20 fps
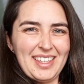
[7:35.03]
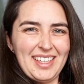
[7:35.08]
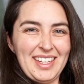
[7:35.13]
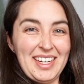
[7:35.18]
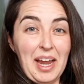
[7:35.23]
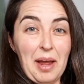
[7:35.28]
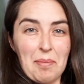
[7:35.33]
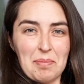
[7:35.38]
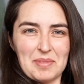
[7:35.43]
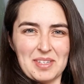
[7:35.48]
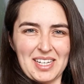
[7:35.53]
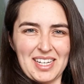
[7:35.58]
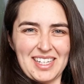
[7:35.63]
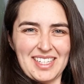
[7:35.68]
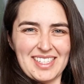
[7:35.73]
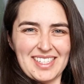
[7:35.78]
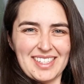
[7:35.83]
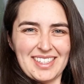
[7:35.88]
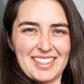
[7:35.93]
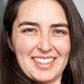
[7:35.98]
an
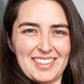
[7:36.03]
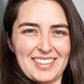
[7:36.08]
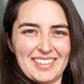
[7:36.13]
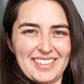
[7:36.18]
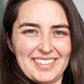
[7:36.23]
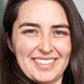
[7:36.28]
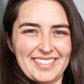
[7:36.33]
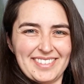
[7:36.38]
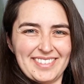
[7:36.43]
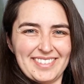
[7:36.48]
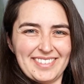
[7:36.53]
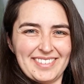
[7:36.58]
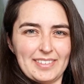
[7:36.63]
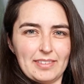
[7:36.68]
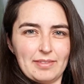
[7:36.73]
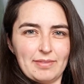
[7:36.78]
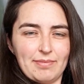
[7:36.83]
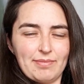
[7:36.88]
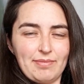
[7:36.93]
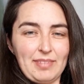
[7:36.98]
update.
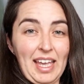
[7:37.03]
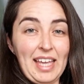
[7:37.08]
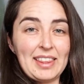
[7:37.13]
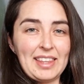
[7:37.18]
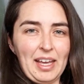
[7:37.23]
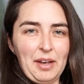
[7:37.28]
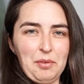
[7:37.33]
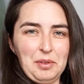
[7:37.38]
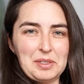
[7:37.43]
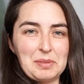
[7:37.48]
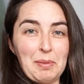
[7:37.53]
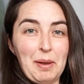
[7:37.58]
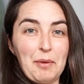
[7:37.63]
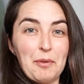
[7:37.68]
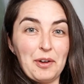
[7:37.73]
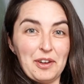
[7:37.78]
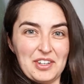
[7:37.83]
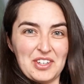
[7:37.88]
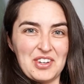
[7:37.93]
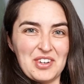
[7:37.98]
And that was my
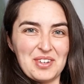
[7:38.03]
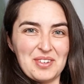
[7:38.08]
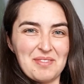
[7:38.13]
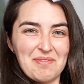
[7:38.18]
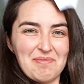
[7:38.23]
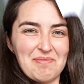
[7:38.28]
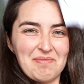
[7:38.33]
watch.